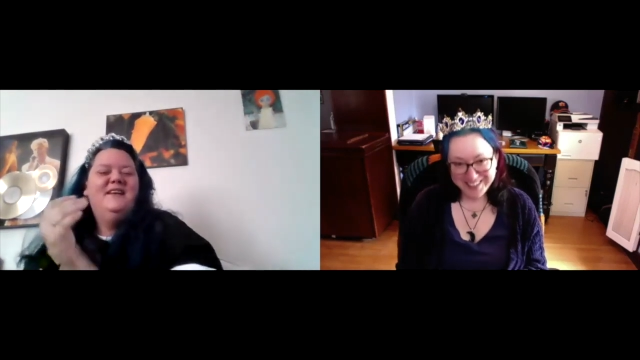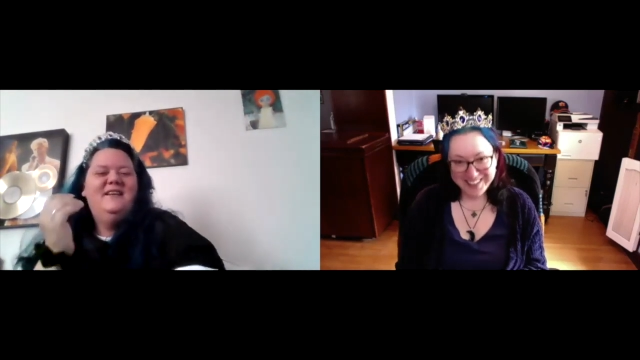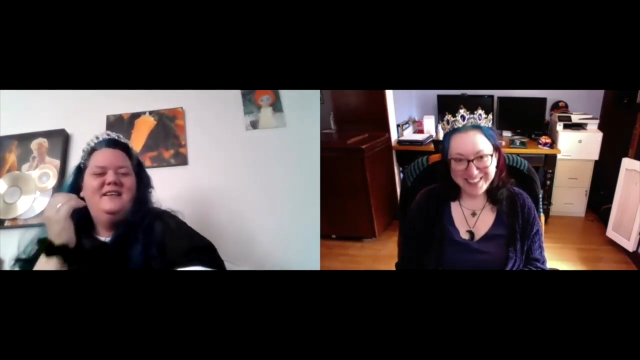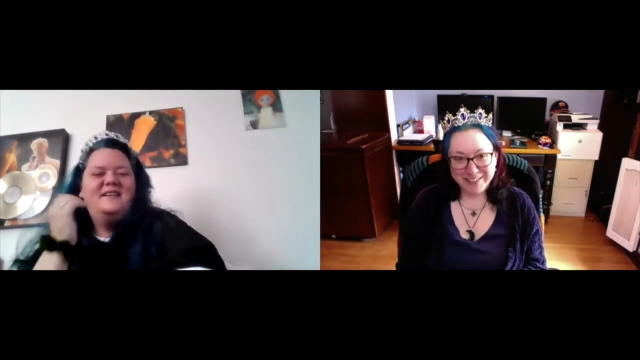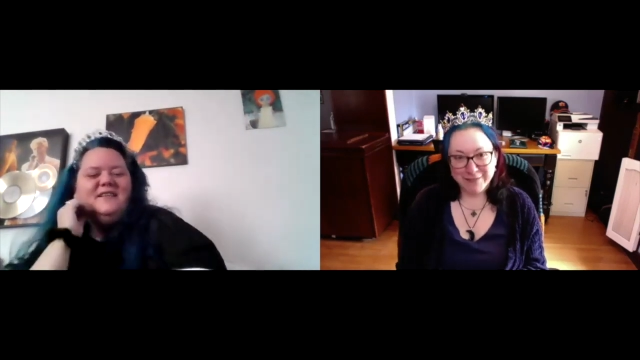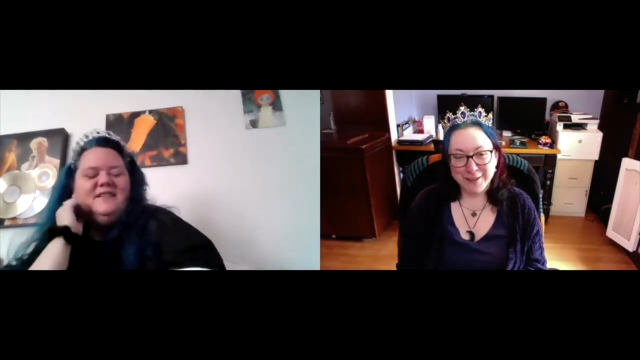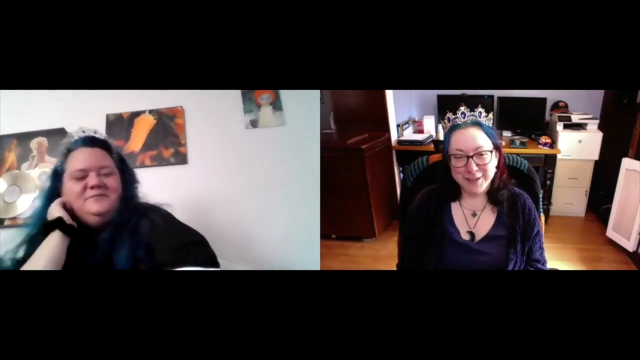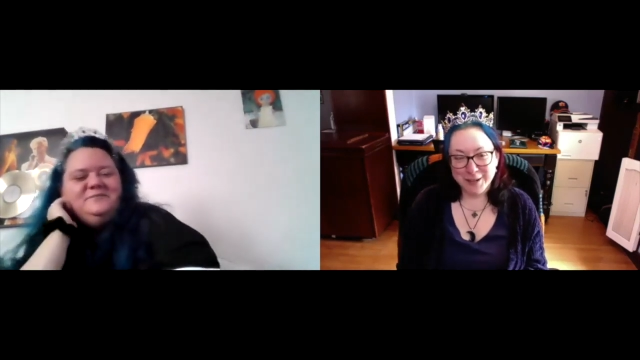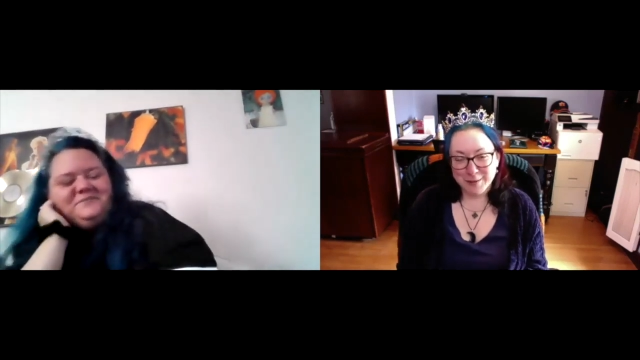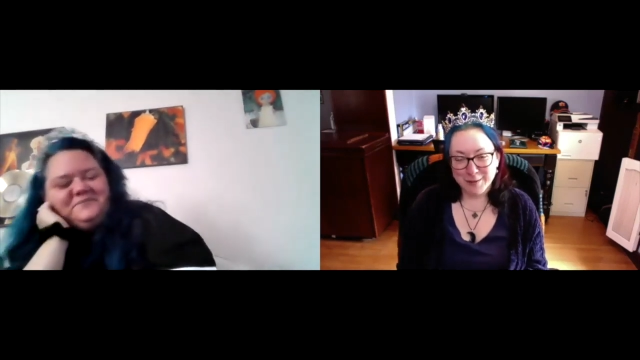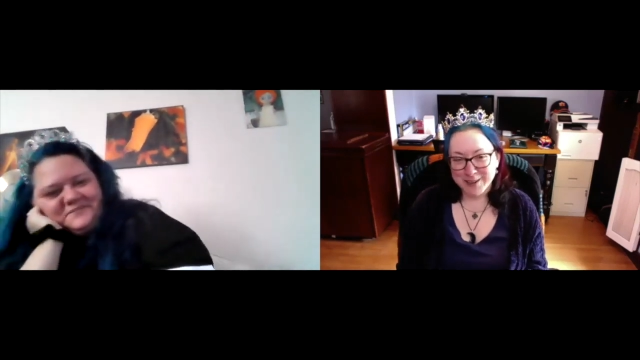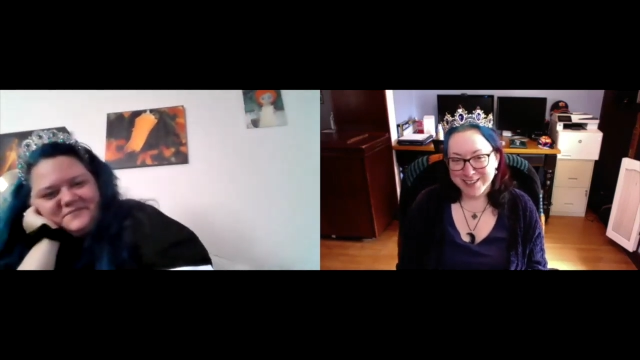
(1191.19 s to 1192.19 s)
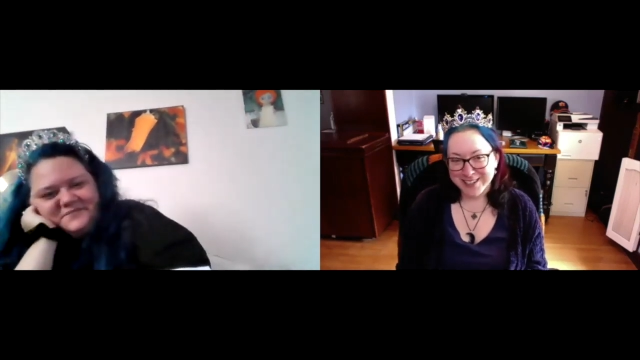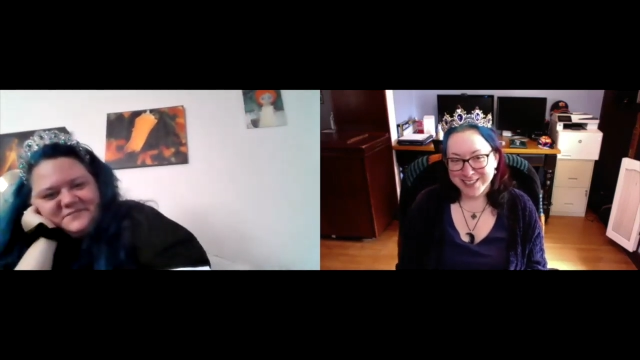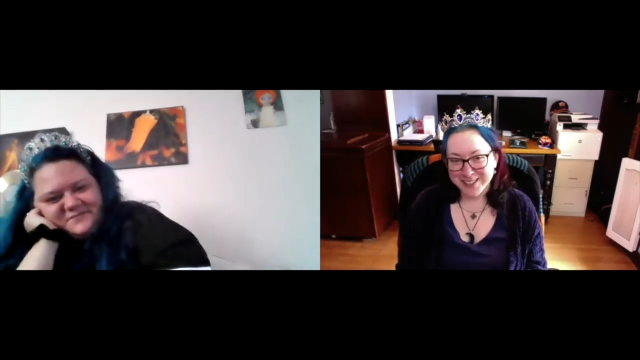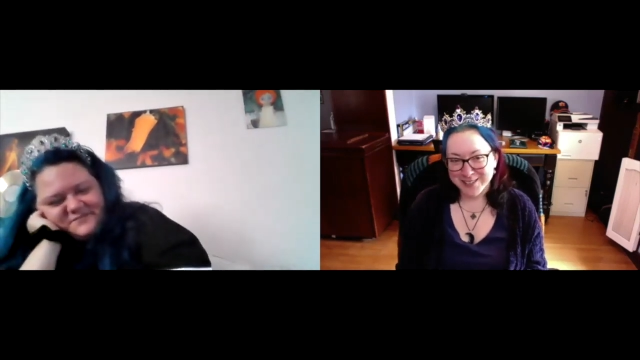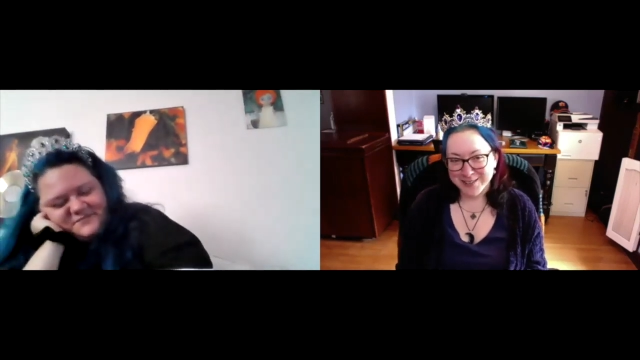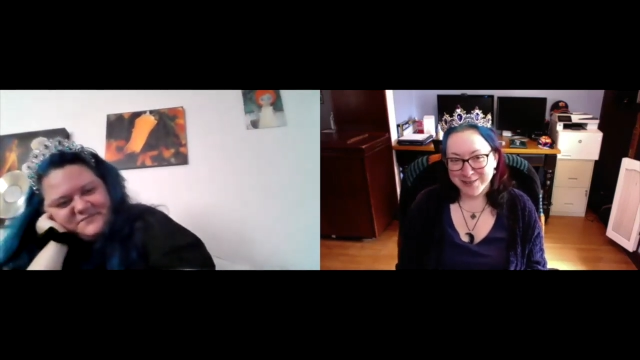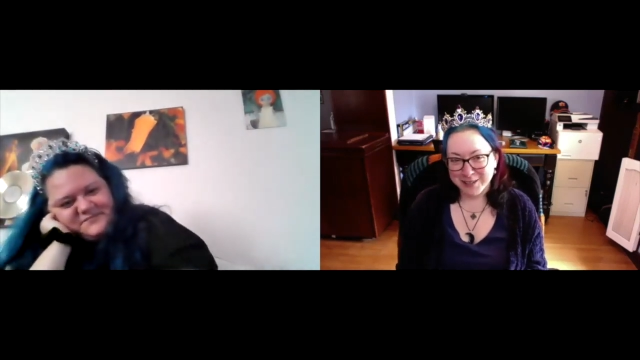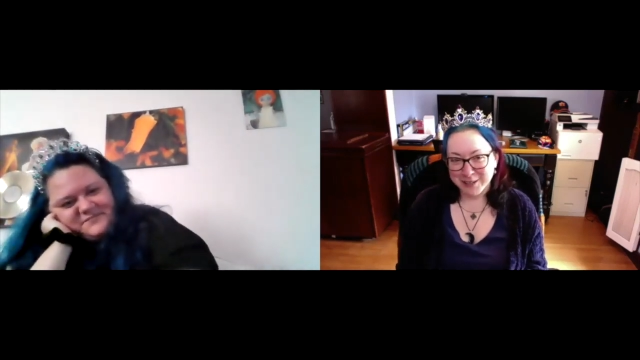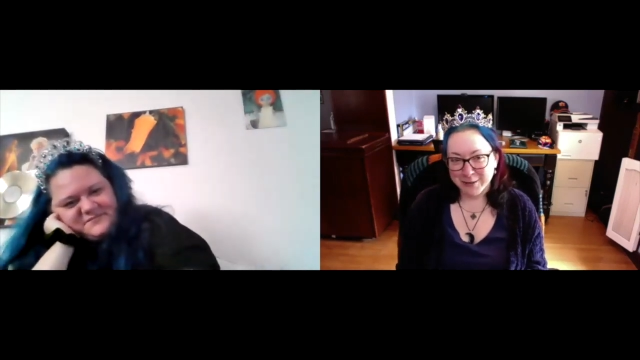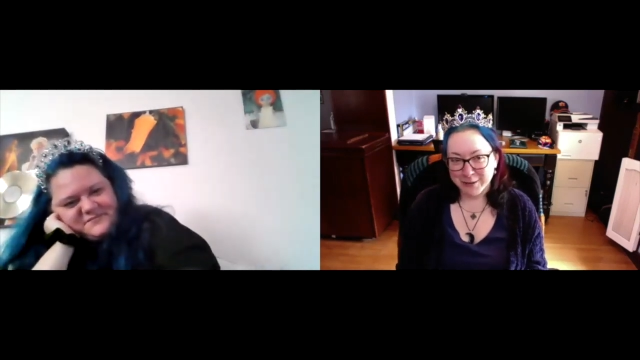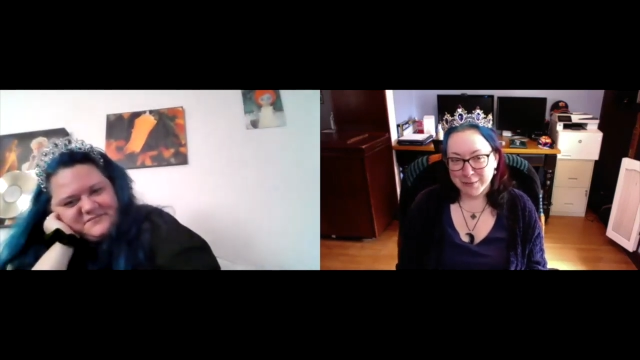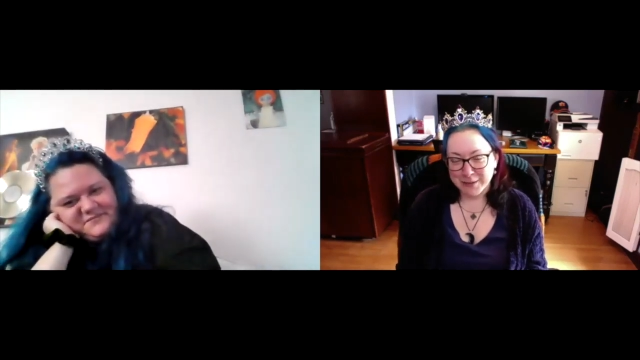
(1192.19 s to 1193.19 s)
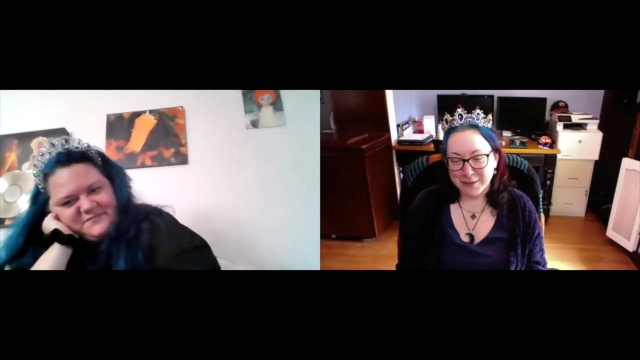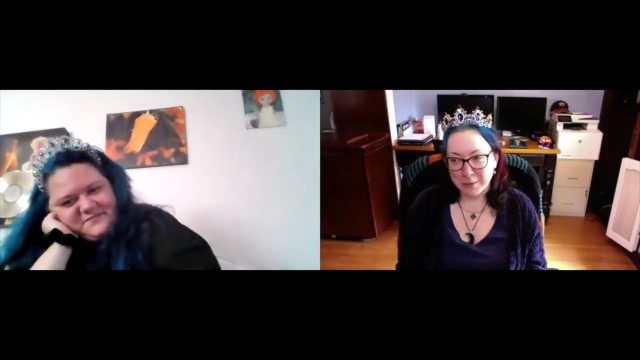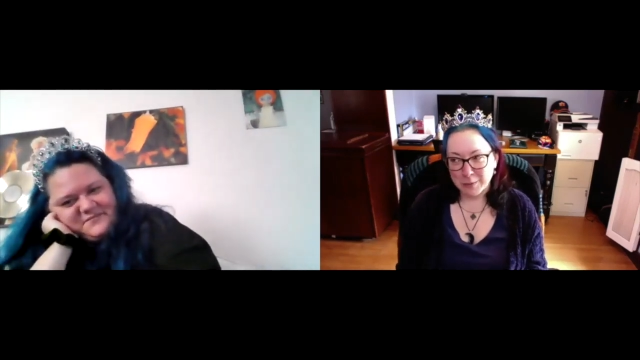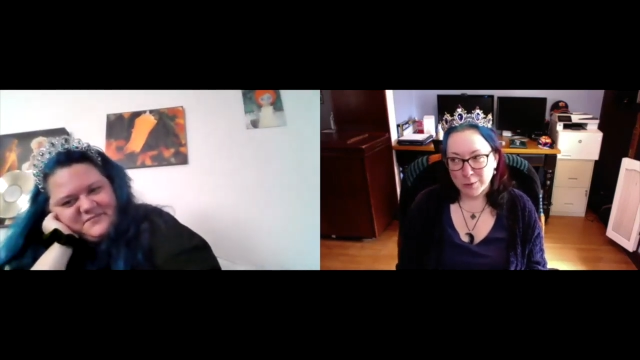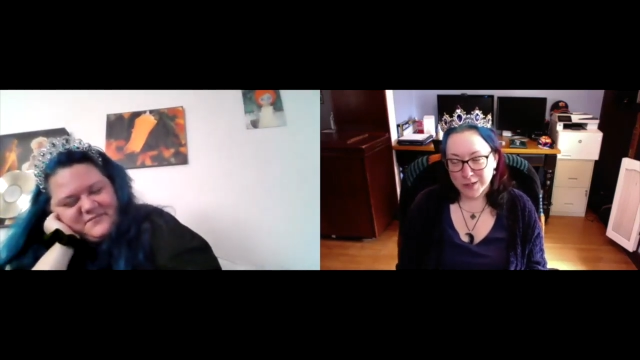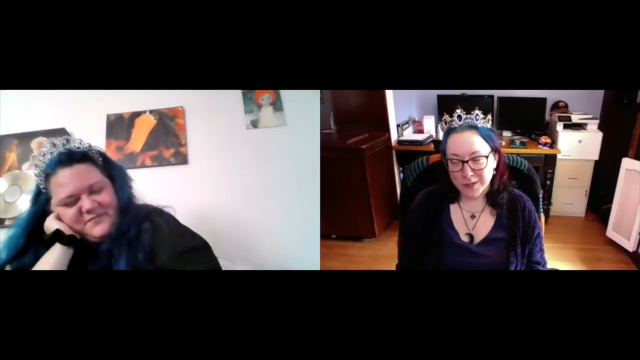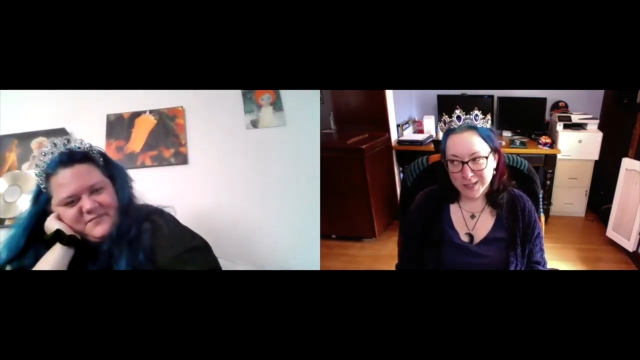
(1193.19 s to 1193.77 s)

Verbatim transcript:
Speaker 1: the funnier part is we grew up kind of poor.